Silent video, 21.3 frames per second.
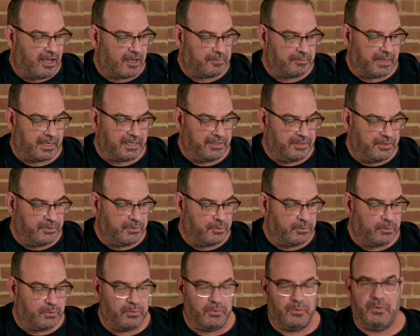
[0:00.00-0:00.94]

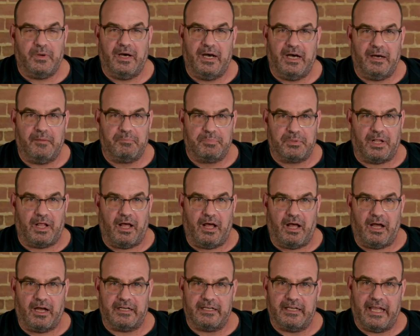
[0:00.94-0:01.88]
new
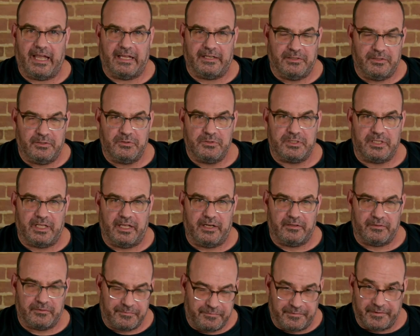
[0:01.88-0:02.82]
blog and
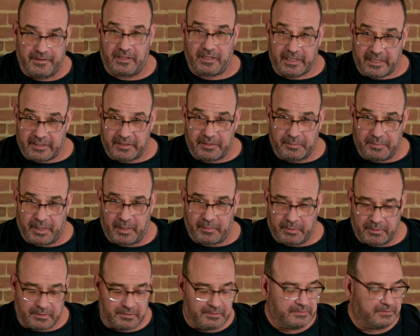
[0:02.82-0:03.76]
newsletter, Fill in the
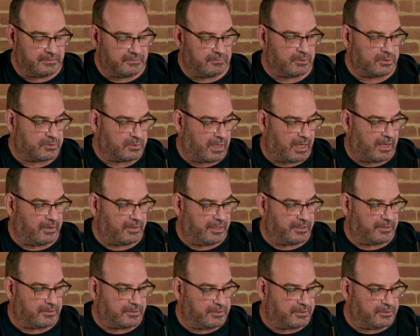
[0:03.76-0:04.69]
Bubble, which I'll
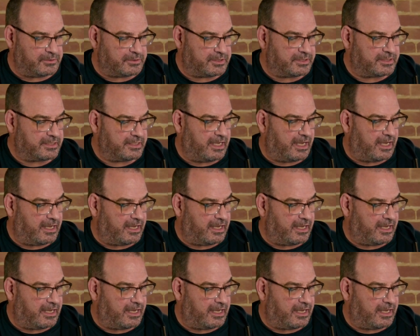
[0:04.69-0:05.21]
introduce